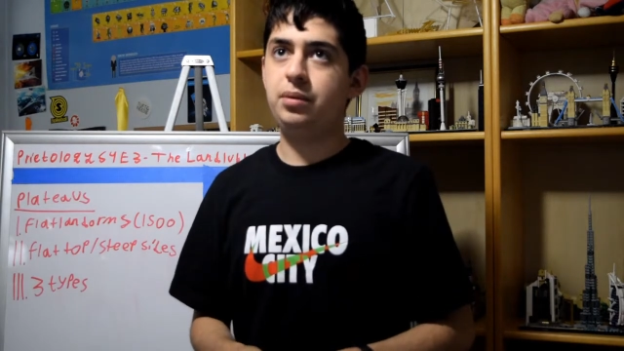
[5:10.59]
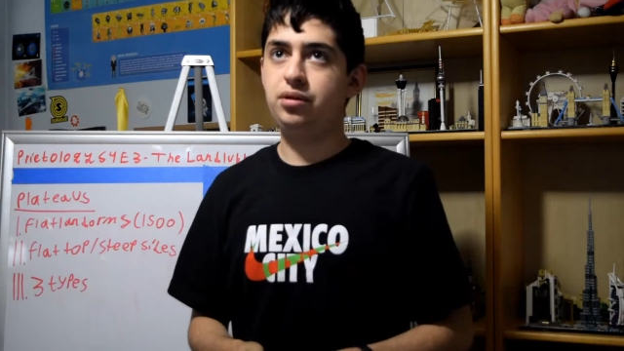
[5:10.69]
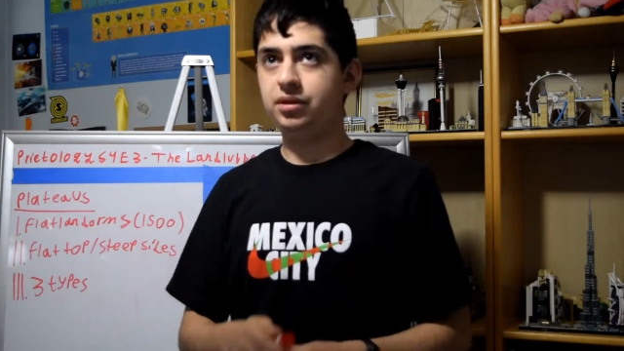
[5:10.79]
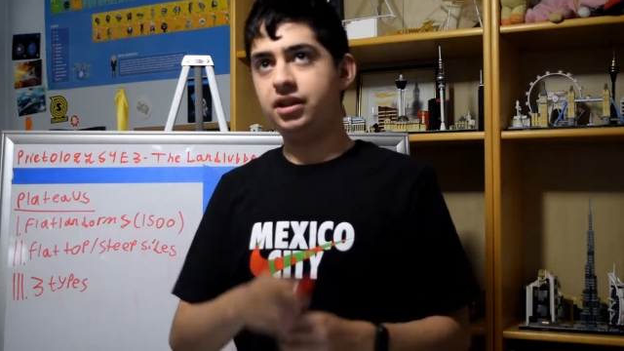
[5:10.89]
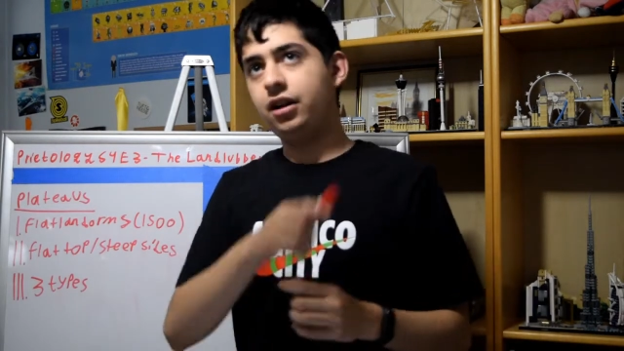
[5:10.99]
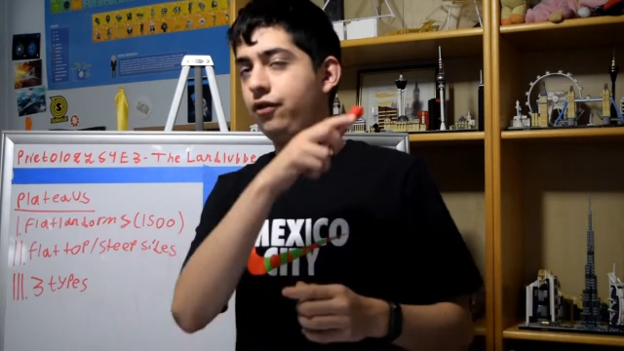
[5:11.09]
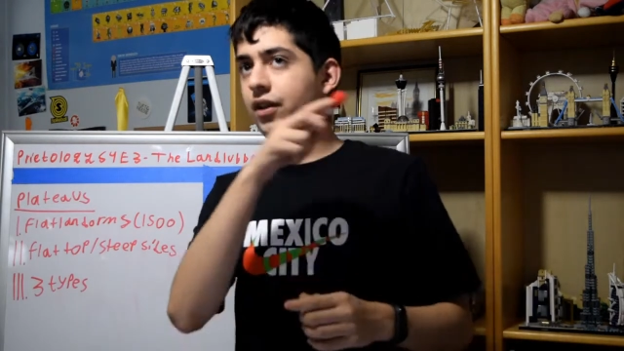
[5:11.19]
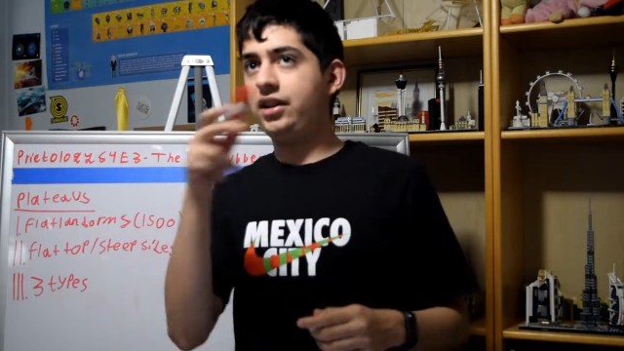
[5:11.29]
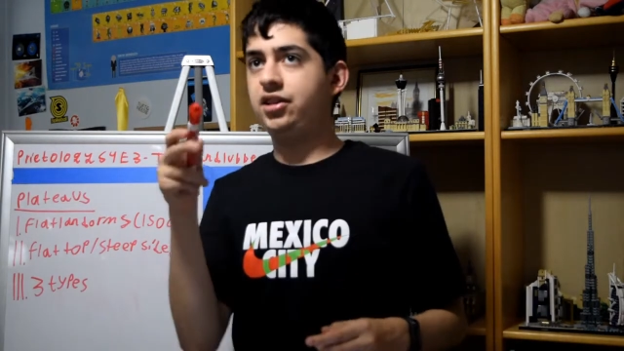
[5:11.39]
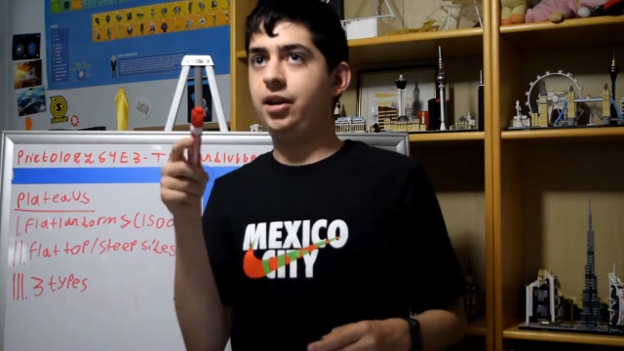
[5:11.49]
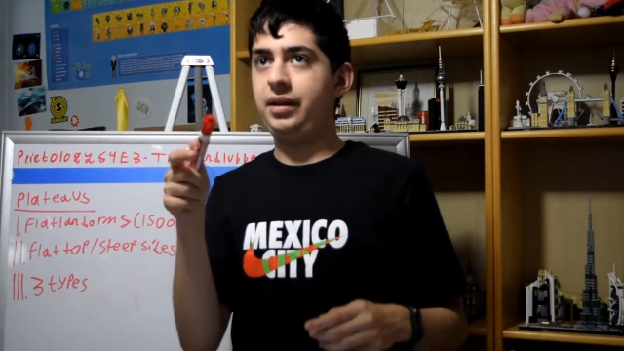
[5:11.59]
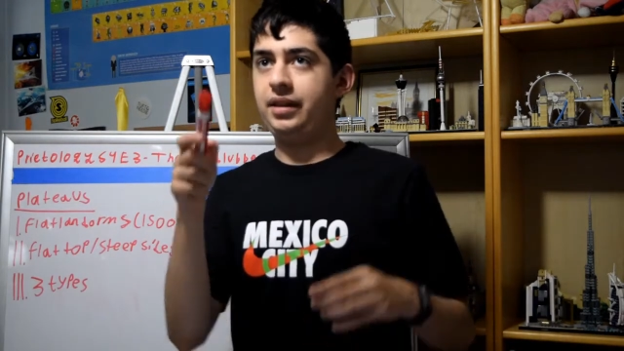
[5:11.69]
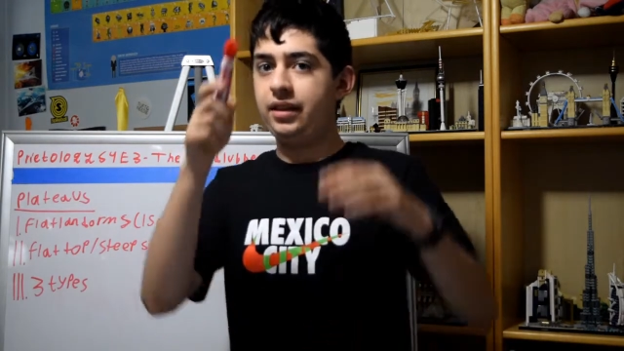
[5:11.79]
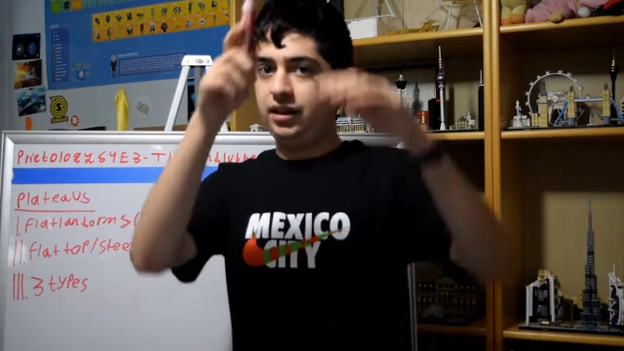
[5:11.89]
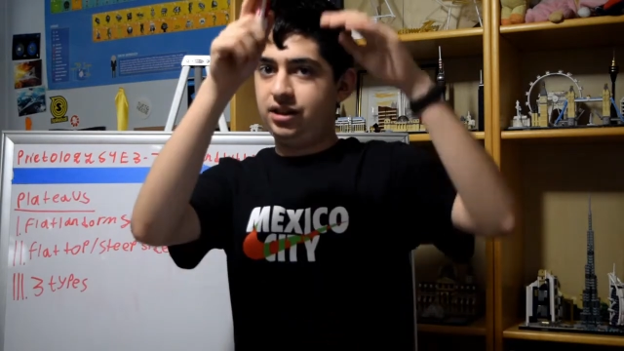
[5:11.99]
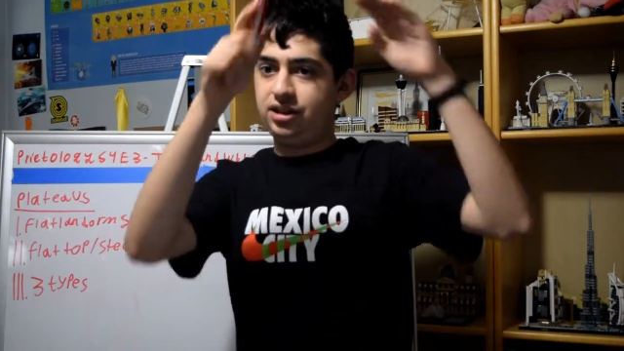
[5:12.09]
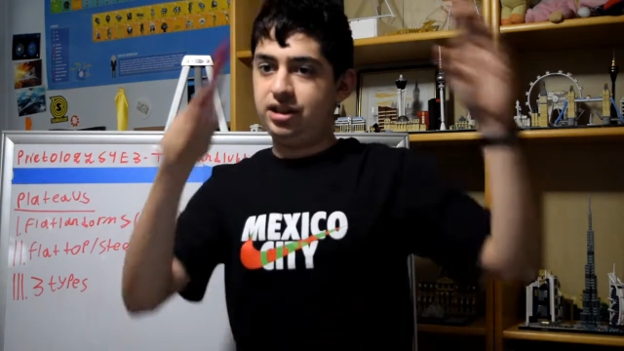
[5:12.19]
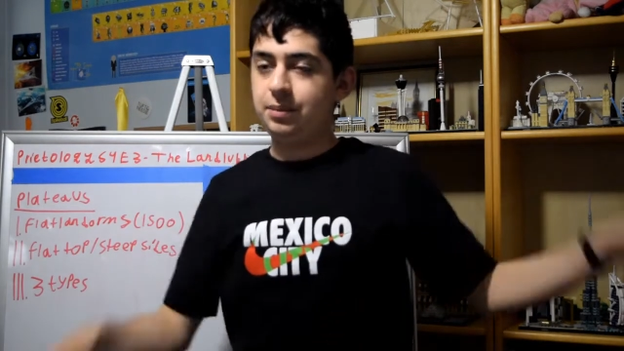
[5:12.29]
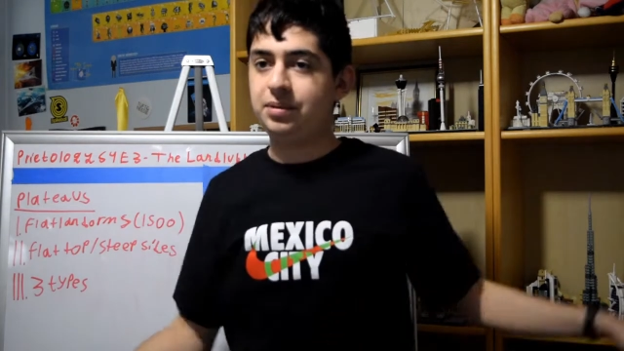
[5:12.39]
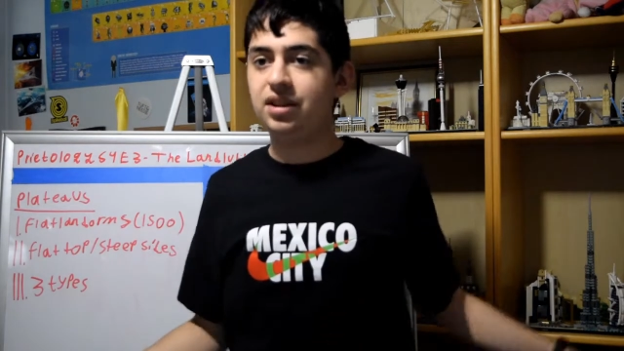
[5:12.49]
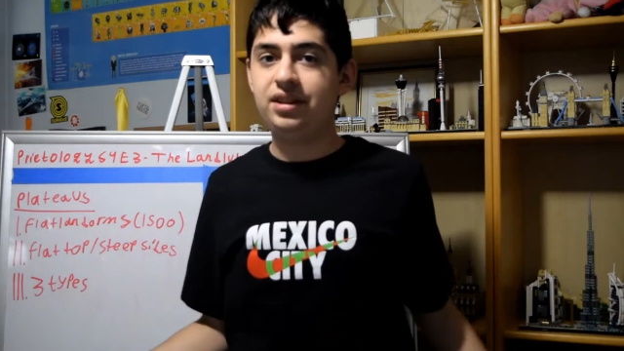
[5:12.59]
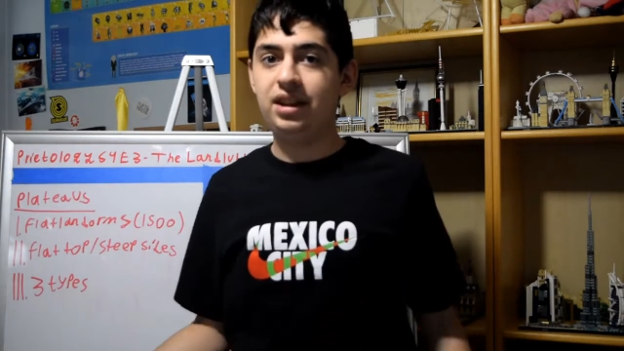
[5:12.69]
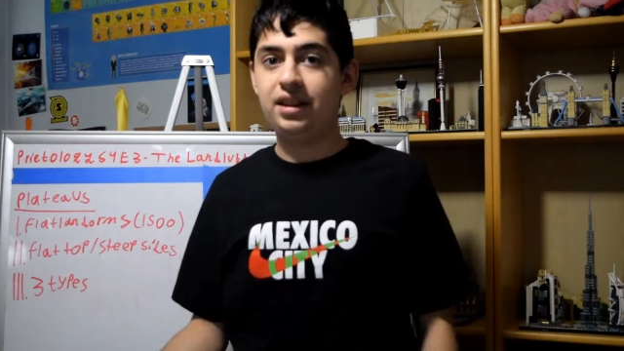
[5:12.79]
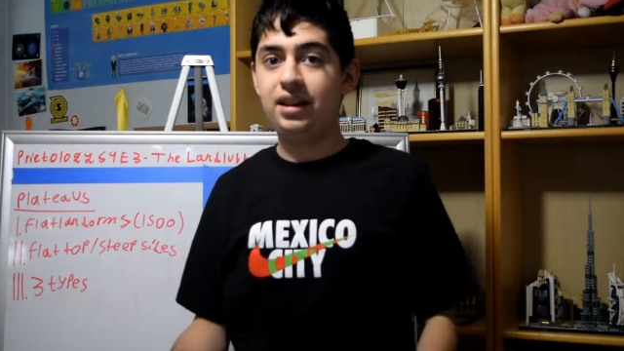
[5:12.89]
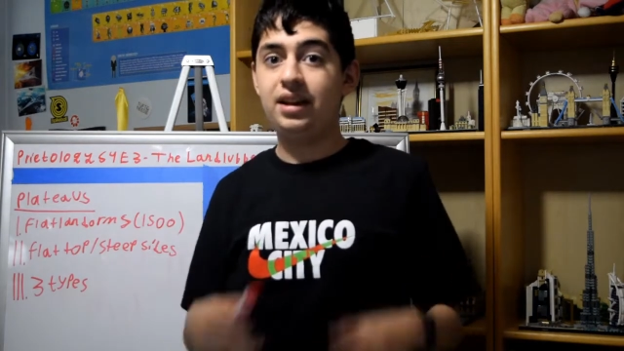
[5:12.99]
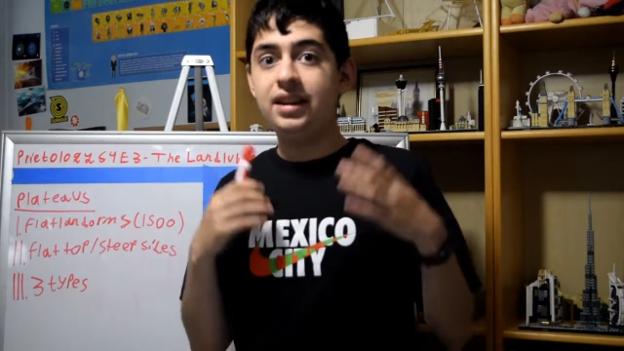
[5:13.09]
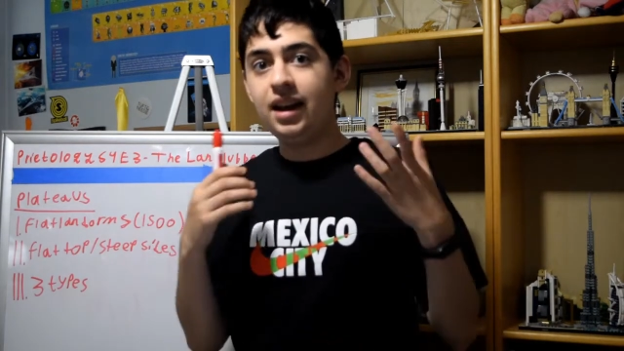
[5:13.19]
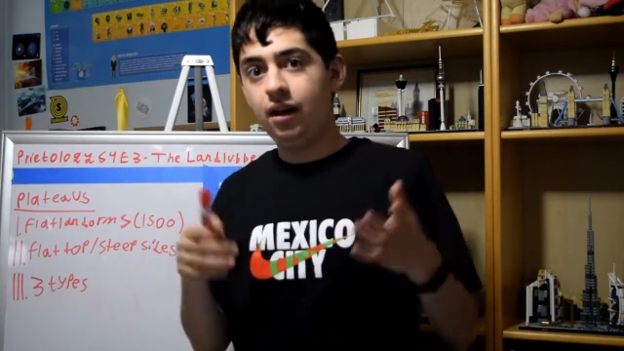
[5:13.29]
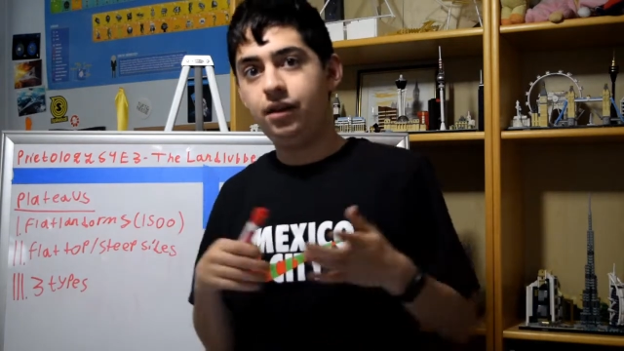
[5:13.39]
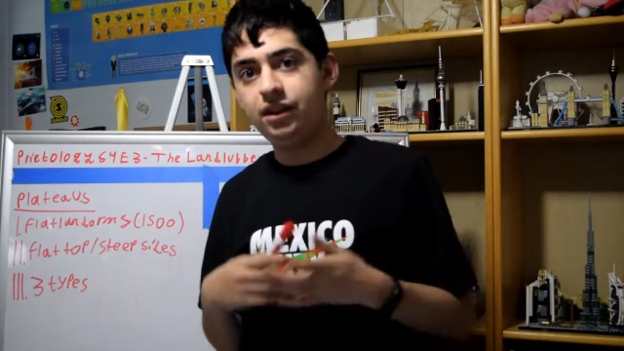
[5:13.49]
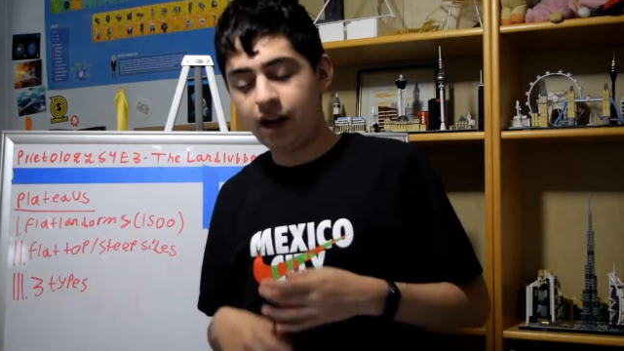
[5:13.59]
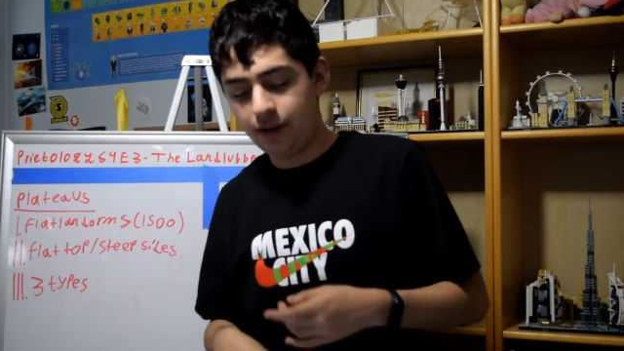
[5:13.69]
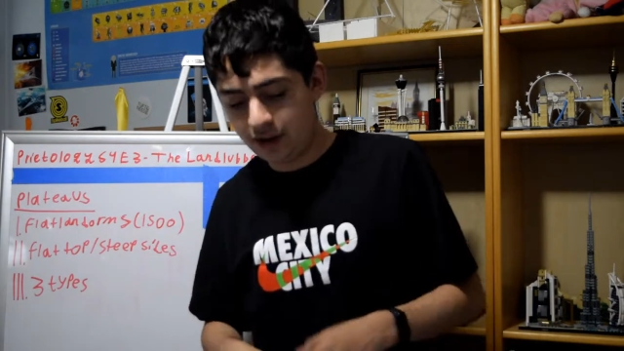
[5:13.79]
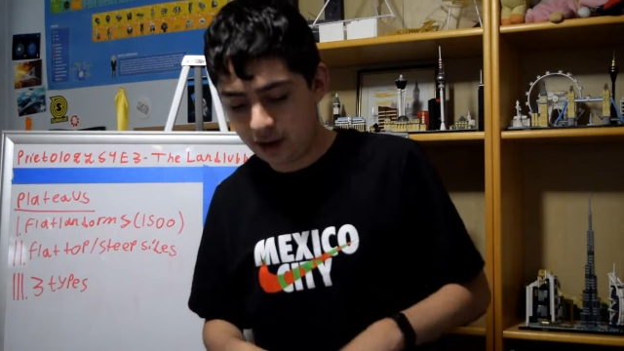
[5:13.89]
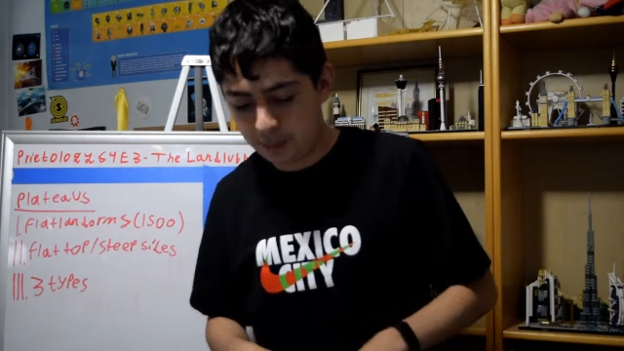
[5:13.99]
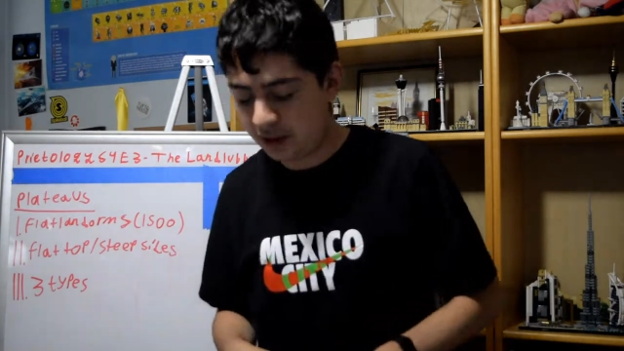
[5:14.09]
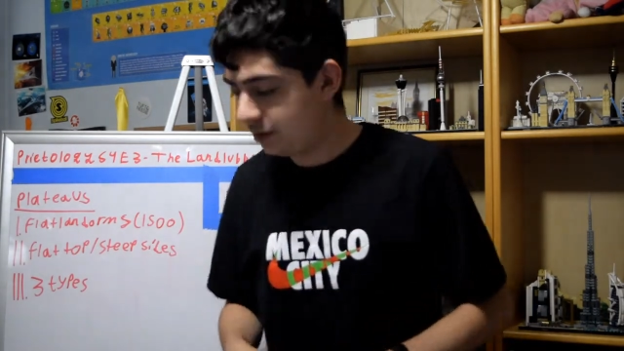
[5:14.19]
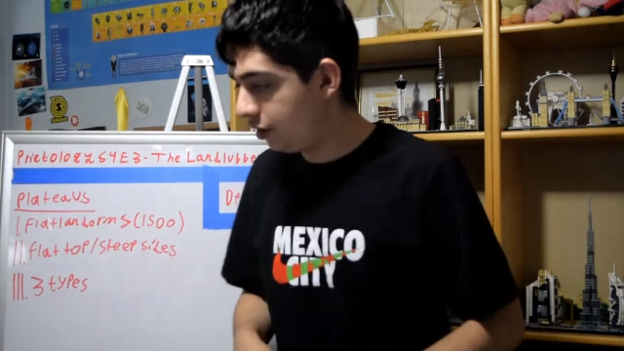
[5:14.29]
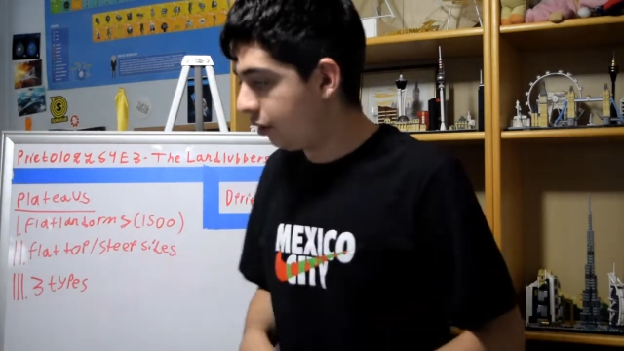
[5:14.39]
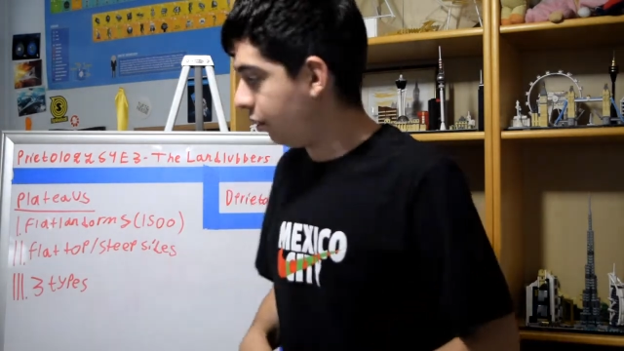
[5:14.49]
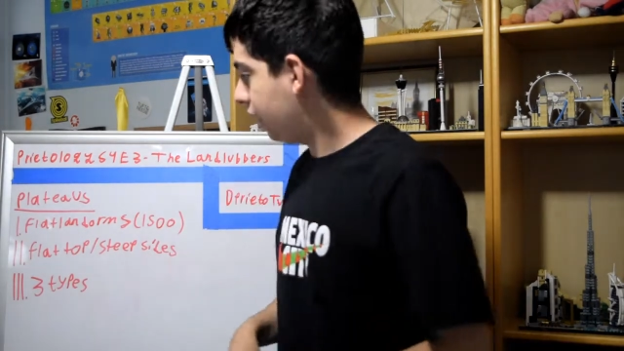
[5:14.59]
It's got a flat top like that and steep sides like that. Yeah, that's kind of like a plateau.